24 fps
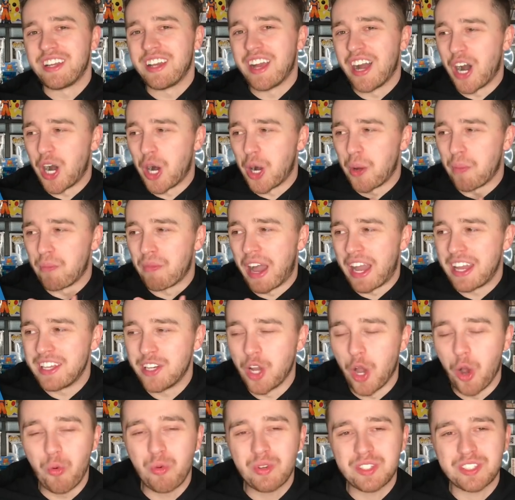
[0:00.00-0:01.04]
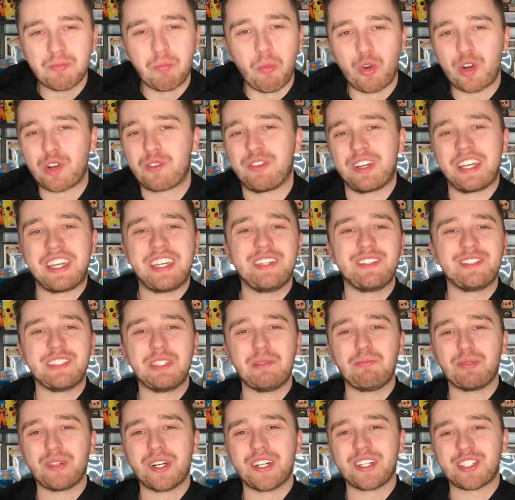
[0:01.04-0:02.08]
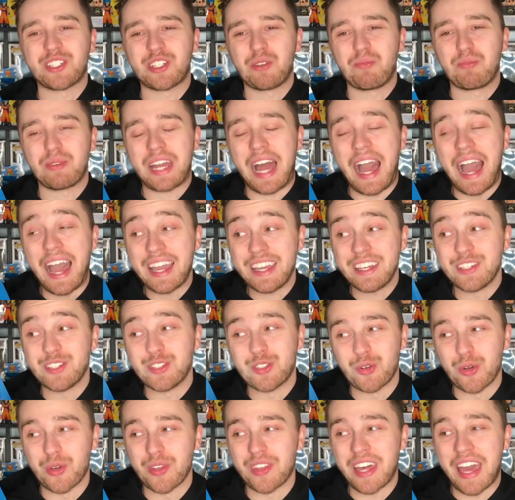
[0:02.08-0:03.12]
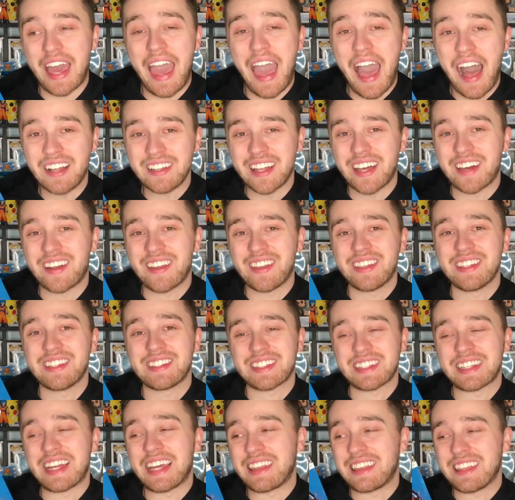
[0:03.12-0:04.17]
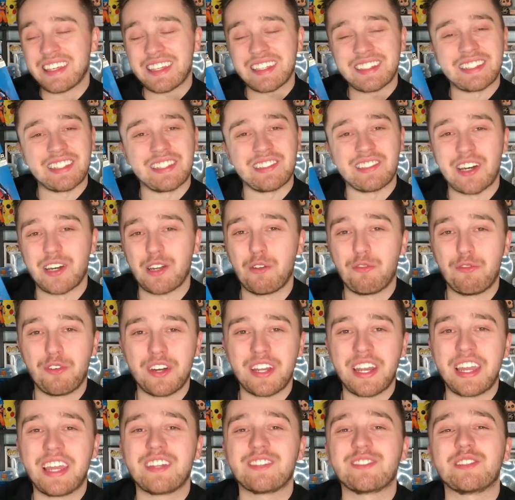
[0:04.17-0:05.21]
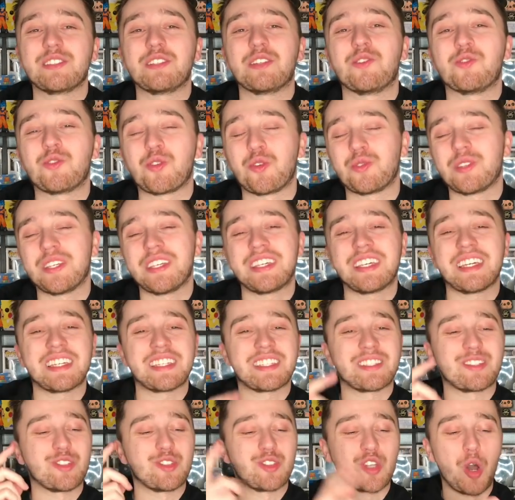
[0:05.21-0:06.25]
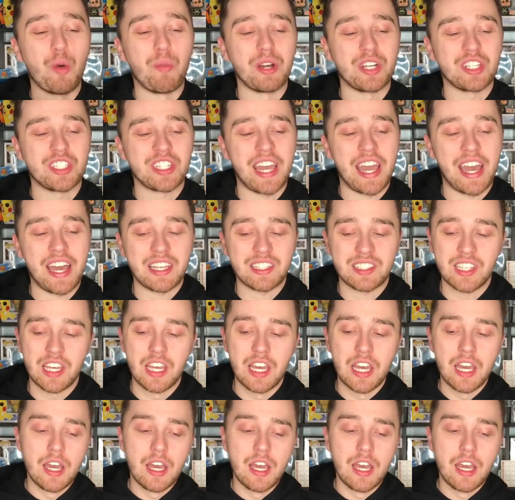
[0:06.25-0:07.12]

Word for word: I know it's more of a guilty pleasure, but I enjoy the hell out of this, and I think it's a ton of fun. Angelina Jolie kicks so much ass.